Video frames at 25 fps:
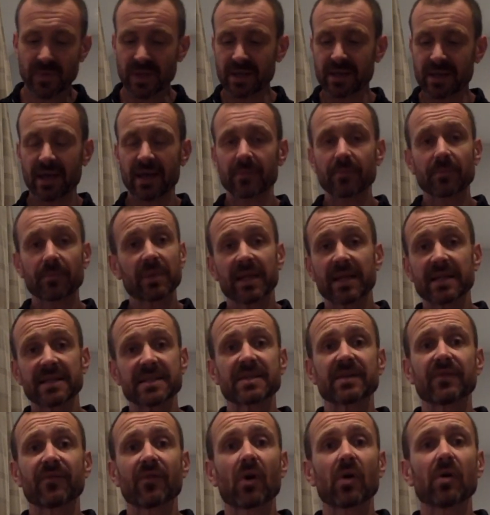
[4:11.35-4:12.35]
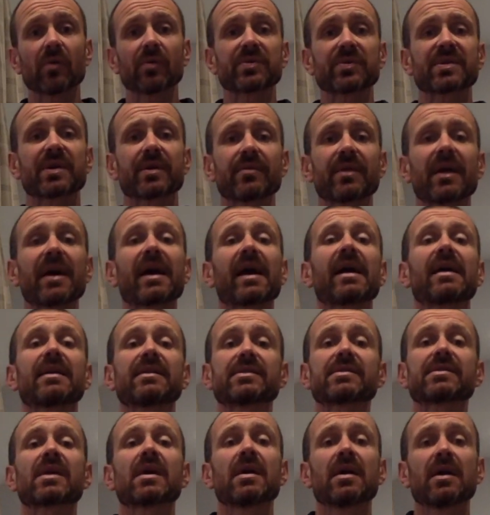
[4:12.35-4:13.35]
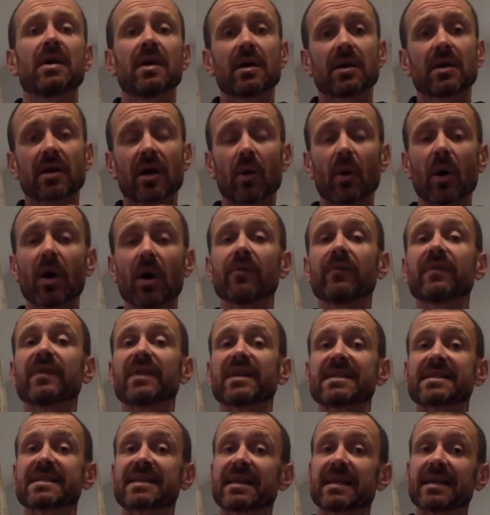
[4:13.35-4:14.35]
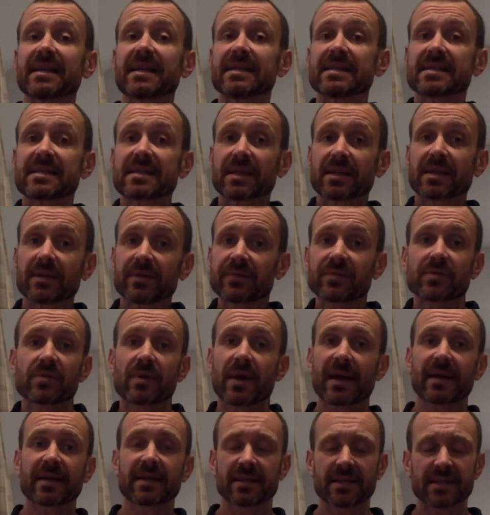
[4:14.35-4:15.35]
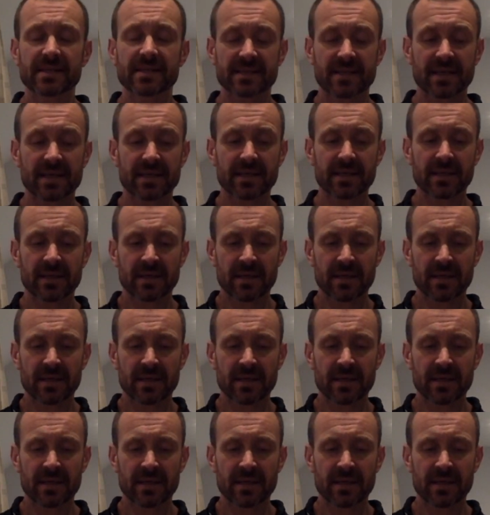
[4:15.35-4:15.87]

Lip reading: Again, plenty of oil so the hands go over the skin instead of dragging the skin.